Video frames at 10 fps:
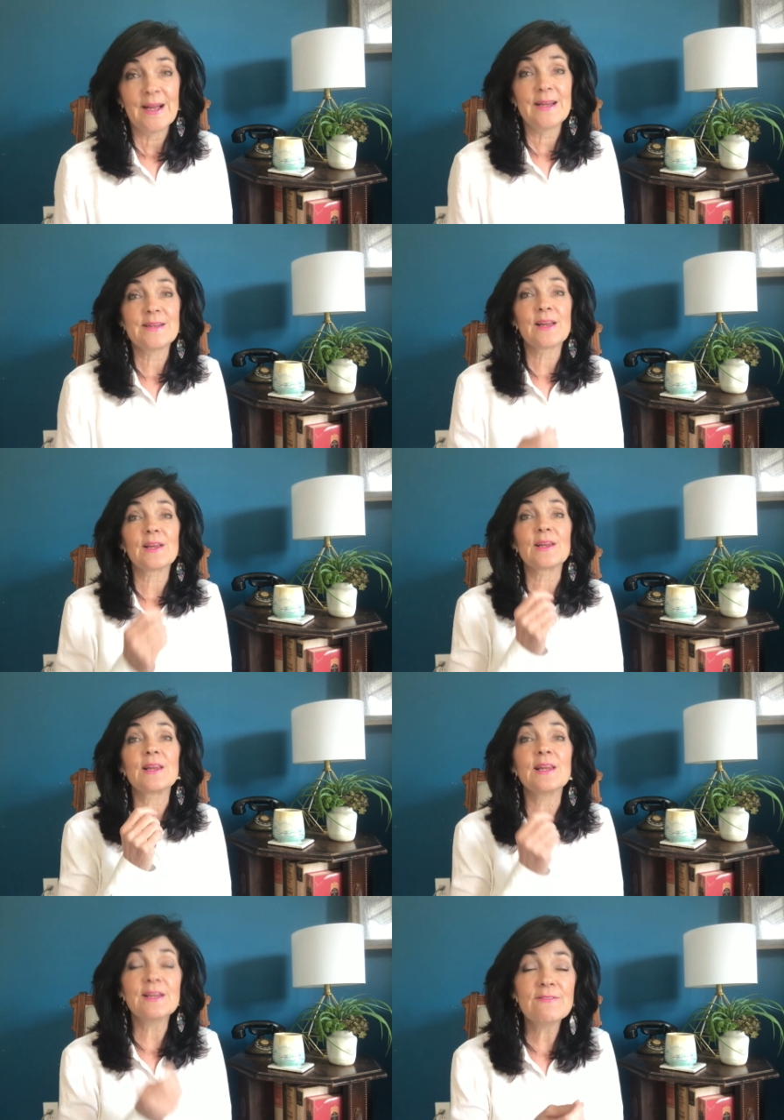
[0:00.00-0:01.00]
And
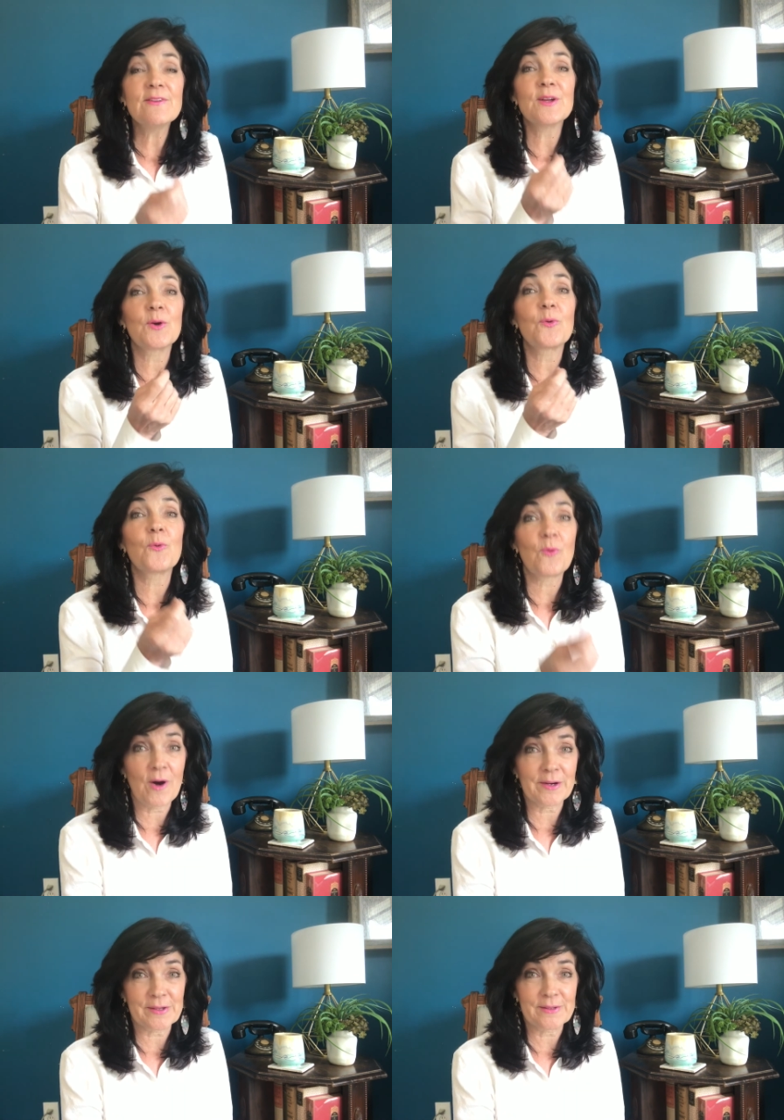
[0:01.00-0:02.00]
living
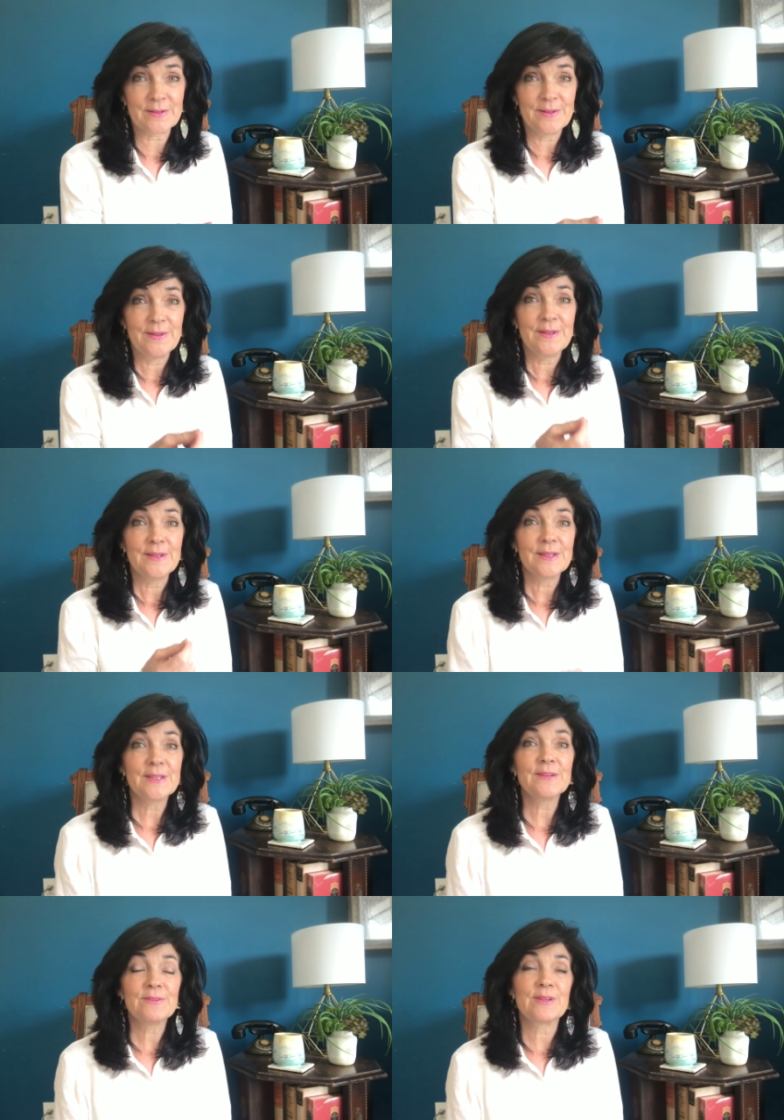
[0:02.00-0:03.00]
water
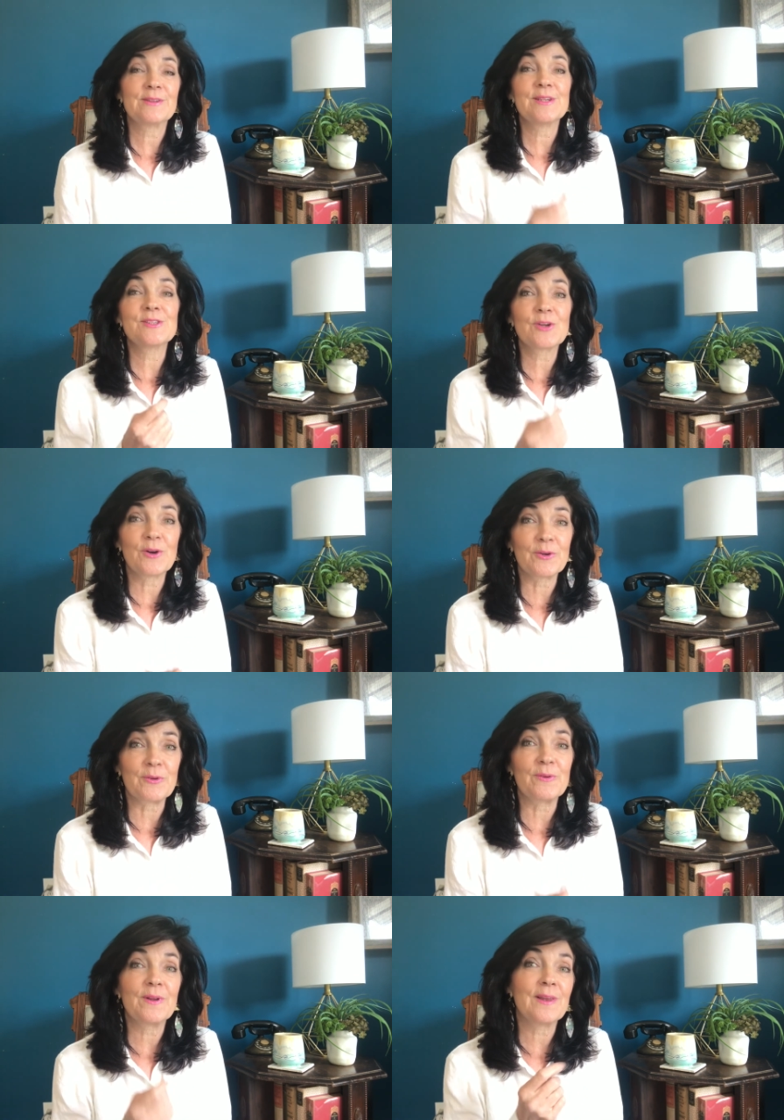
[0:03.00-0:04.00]
gives us
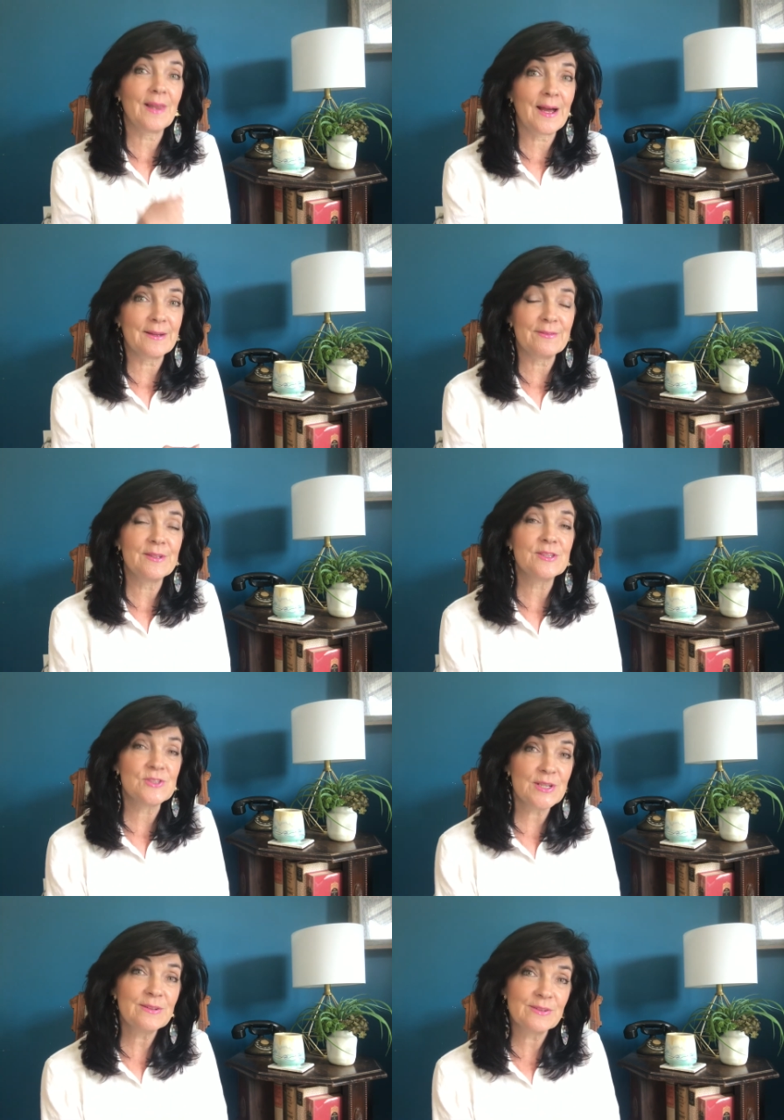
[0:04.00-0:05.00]
eternal life.
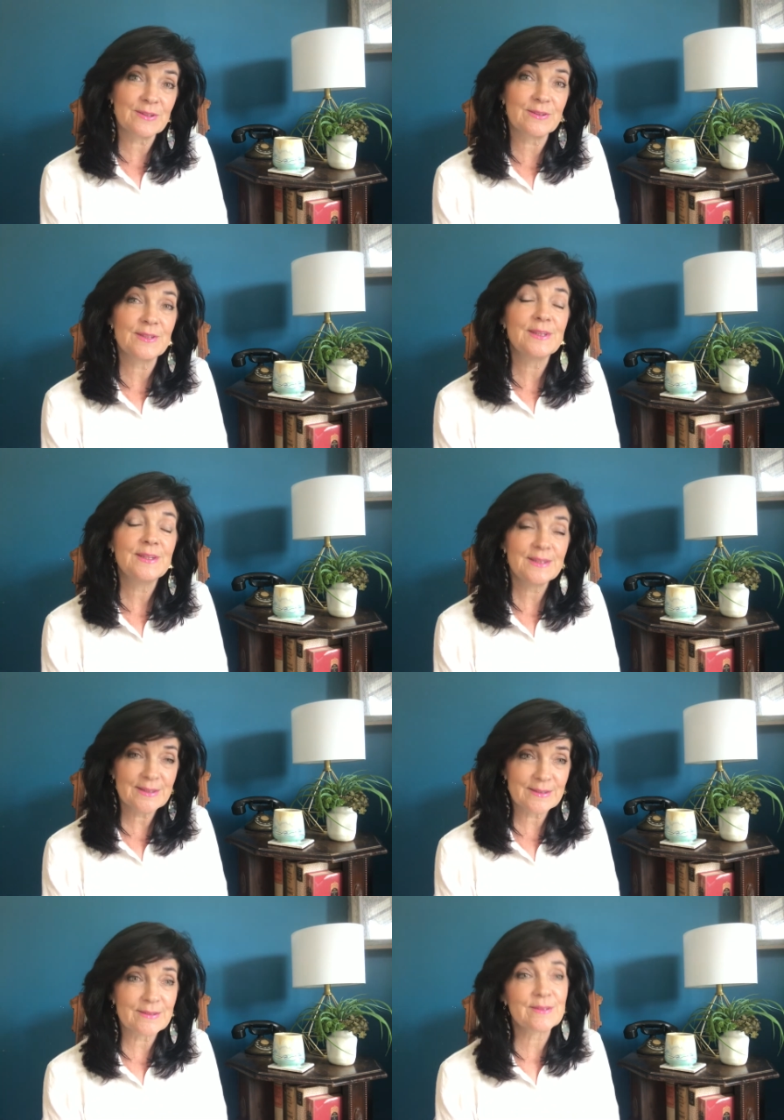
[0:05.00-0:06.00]
Jesus
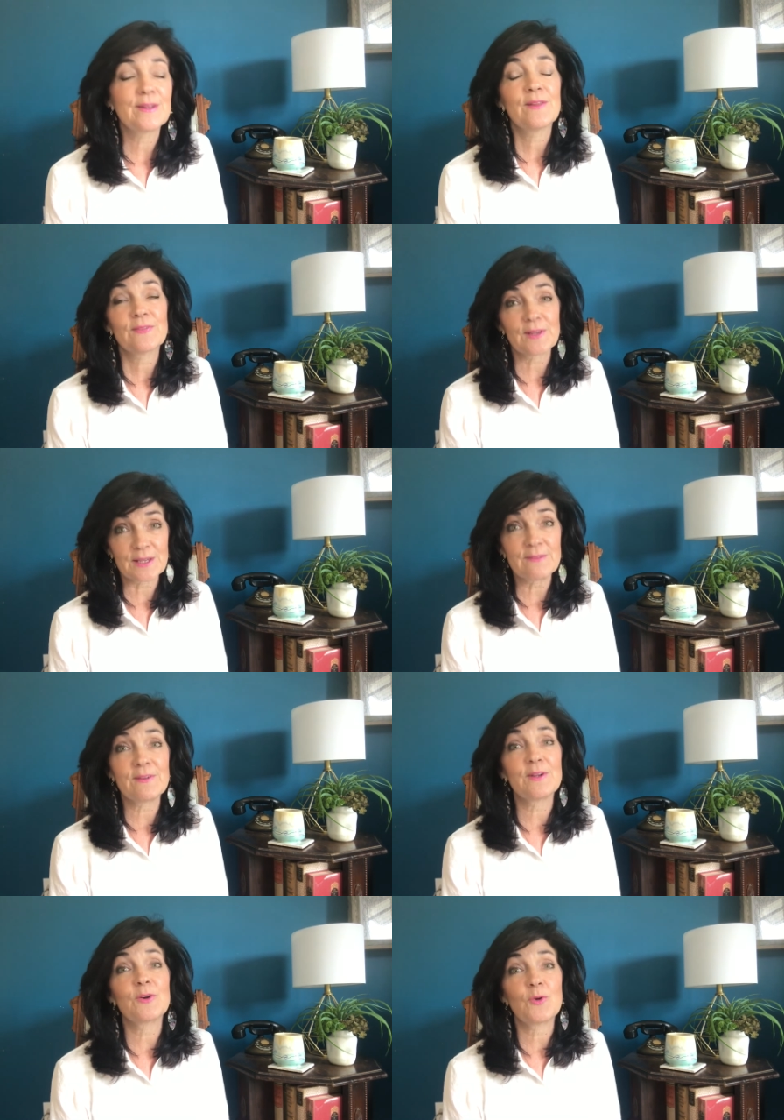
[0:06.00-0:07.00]
is the
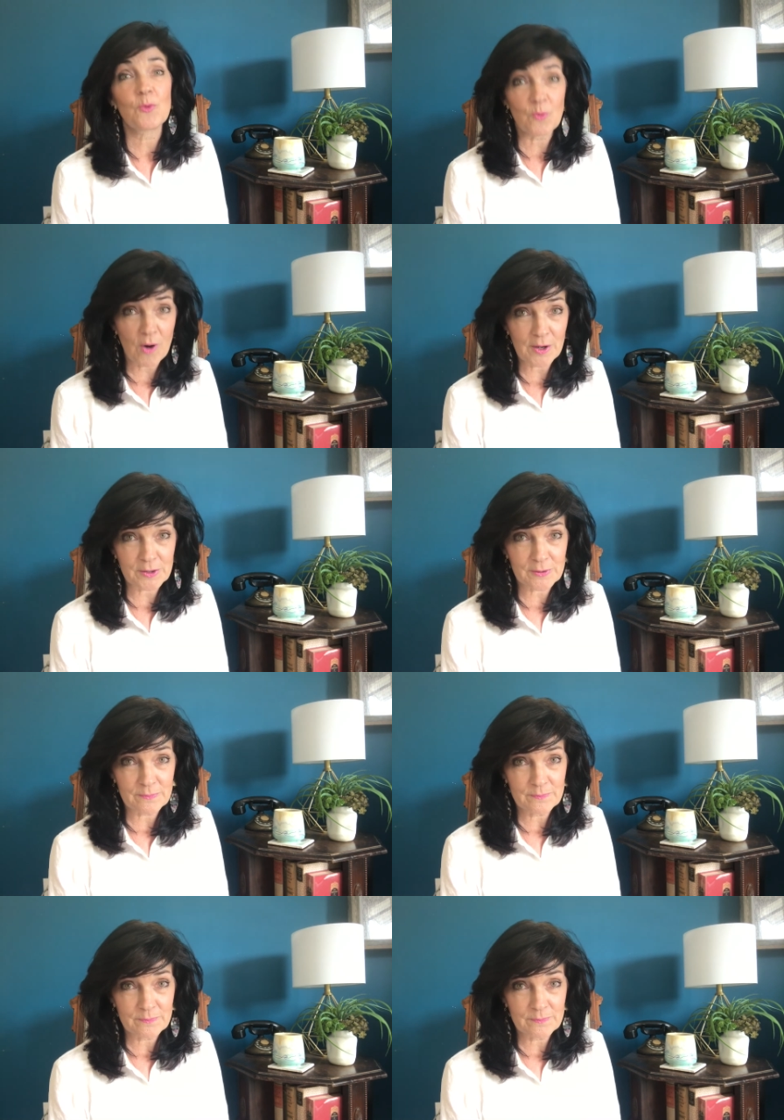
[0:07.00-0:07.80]
living water.